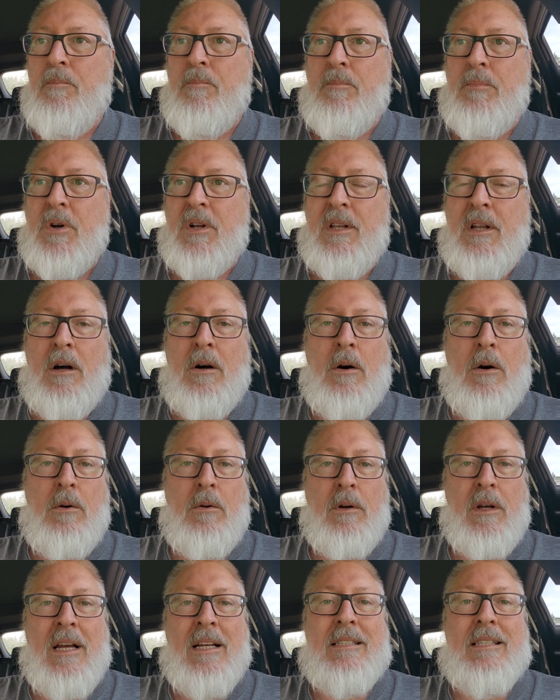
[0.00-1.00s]
But
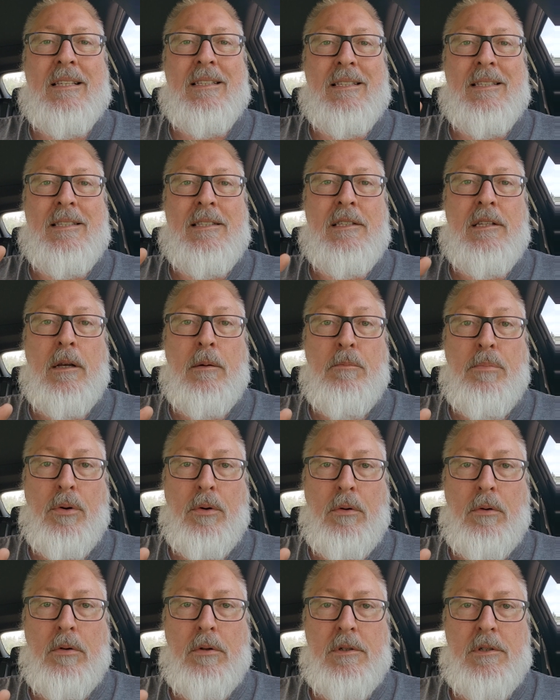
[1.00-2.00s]
now it's
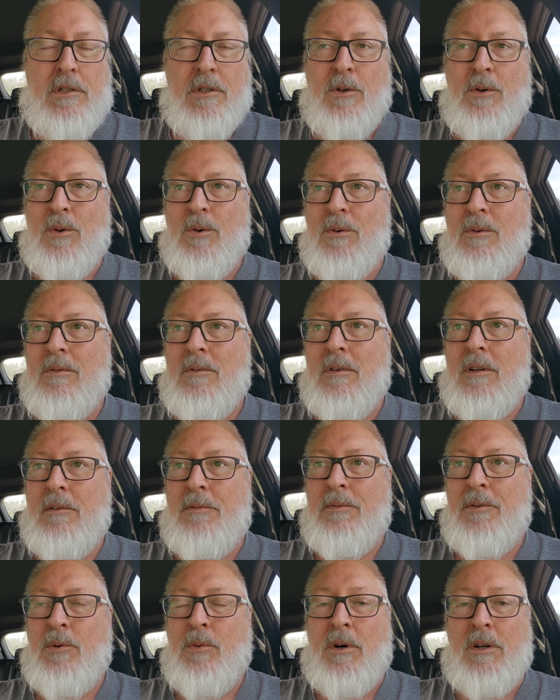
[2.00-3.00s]
simple. So
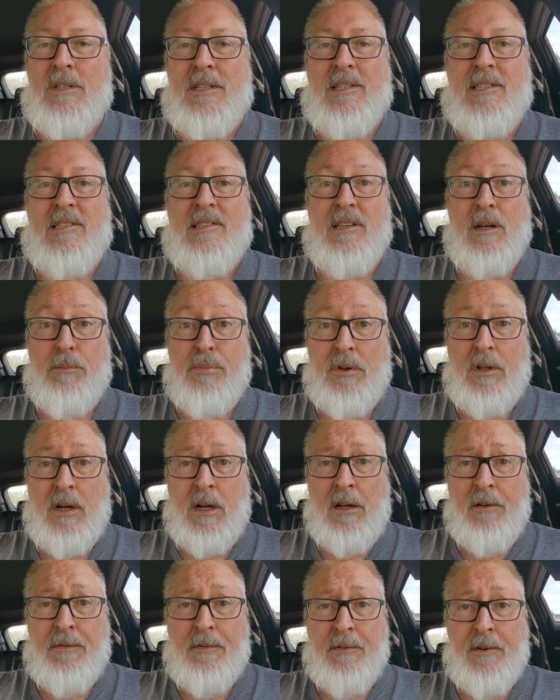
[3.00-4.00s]
if you want a simple
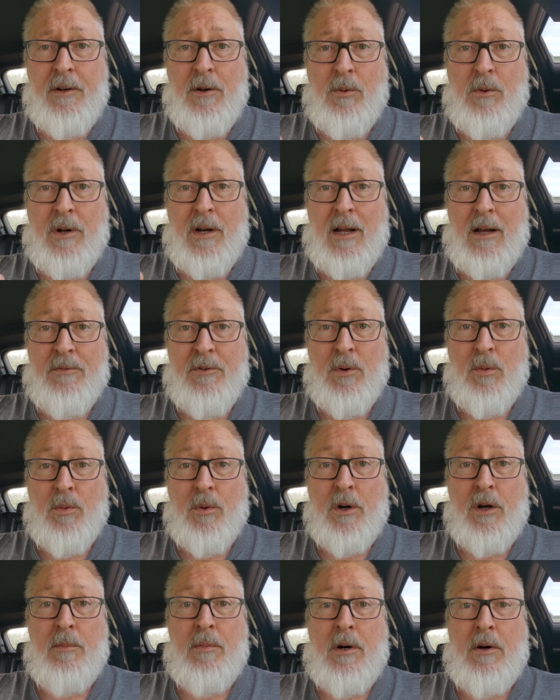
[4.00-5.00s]
life, you don't want to have to
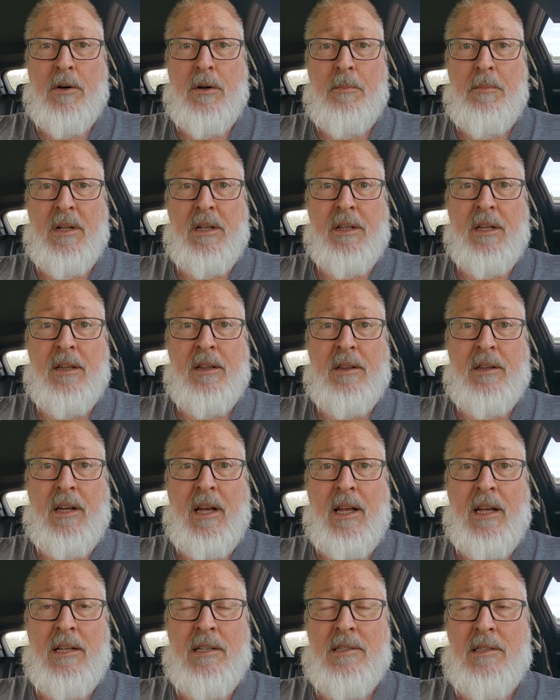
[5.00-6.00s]
worry about a million
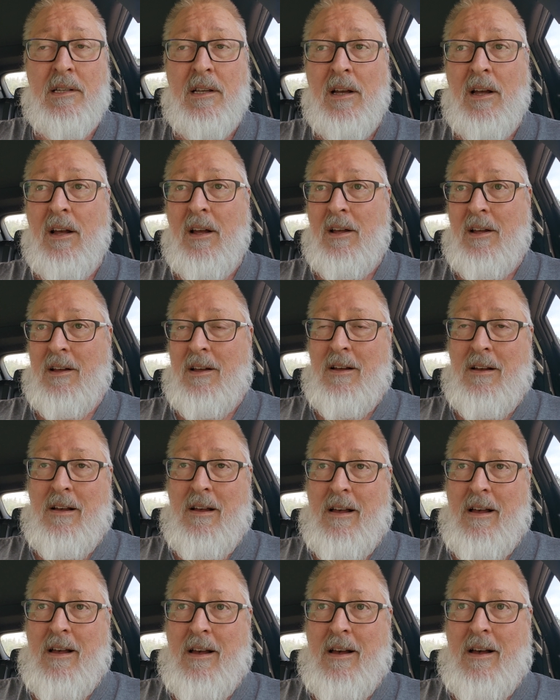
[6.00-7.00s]
things,
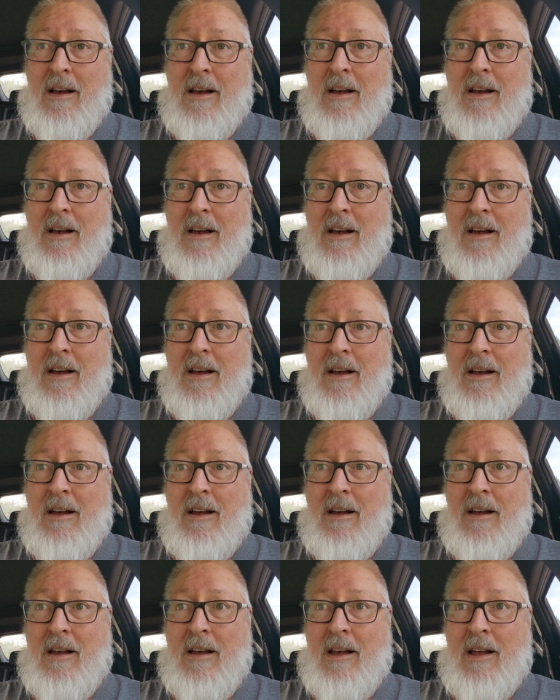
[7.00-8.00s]

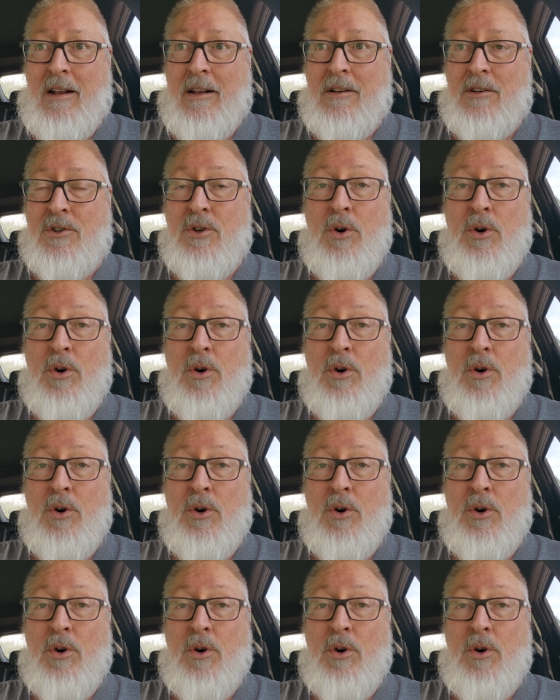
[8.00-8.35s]
and